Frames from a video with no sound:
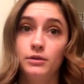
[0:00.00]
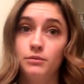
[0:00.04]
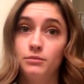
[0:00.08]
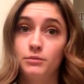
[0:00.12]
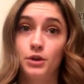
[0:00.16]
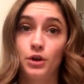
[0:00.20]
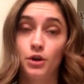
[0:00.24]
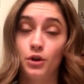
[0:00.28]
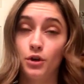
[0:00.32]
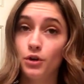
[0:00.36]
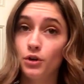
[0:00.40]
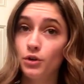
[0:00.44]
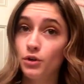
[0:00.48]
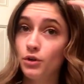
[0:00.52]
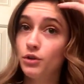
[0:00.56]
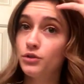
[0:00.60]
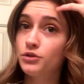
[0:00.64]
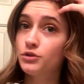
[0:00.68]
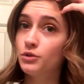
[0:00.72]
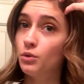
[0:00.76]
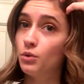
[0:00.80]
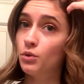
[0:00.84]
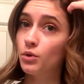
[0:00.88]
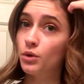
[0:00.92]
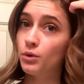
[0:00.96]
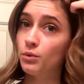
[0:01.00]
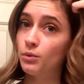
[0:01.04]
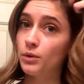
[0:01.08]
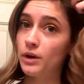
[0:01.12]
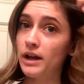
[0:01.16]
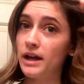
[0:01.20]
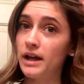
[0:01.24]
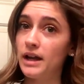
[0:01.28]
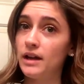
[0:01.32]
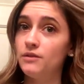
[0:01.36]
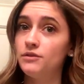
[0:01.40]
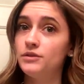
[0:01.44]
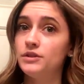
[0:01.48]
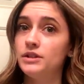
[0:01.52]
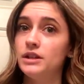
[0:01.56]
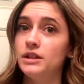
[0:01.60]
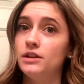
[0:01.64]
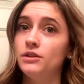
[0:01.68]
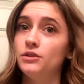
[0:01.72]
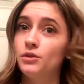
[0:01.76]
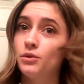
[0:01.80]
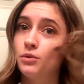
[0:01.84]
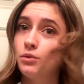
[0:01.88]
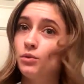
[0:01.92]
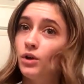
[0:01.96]
curls or waves,
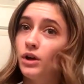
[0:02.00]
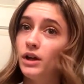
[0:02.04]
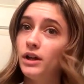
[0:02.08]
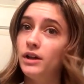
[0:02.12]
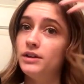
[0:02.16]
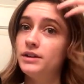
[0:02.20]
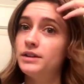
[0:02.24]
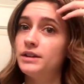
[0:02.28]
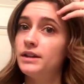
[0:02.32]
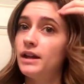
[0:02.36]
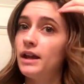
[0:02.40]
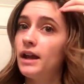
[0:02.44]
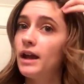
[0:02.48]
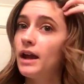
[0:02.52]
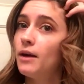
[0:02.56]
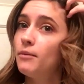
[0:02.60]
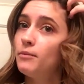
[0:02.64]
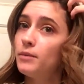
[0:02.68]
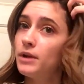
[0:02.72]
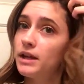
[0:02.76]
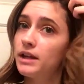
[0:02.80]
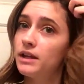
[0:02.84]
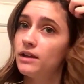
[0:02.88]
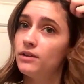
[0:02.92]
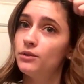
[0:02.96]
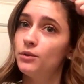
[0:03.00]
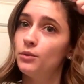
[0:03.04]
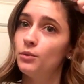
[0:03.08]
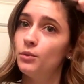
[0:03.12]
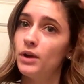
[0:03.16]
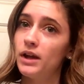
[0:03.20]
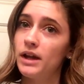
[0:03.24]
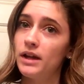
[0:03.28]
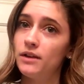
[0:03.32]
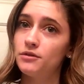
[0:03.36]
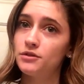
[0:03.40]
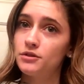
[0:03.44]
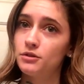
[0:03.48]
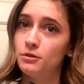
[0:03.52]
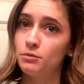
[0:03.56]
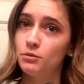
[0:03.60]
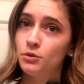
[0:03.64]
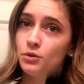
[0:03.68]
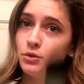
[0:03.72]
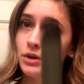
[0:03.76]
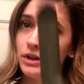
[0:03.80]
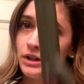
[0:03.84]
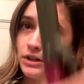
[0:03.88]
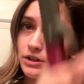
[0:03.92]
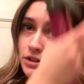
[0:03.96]
either one. Today I'm making the wave, so I'm
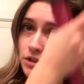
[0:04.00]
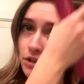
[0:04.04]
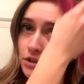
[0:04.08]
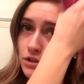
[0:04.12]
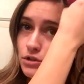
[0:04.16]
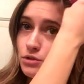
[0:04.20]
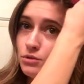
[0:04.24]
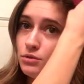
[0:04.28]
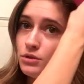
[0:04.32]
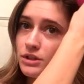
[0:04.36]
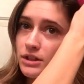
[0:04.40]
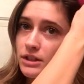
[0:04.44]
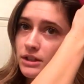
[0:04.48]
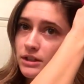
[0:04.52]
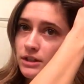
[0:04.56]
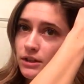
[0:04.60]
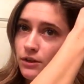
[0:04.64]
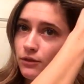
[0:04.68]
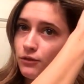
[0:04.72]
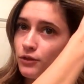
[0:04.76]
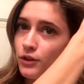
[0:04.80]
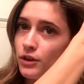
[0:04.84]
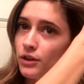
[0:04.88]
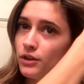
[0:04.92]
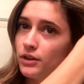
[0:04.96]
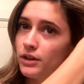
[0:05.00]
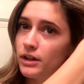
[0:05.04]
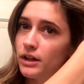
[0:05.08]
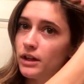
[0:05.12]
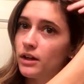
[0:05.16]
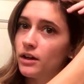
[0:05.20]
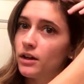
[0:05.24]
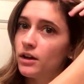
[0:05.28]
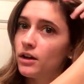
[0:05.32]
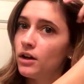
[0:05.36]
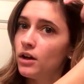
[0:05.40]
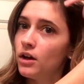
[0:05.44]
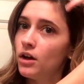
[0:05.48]
going to use it differently.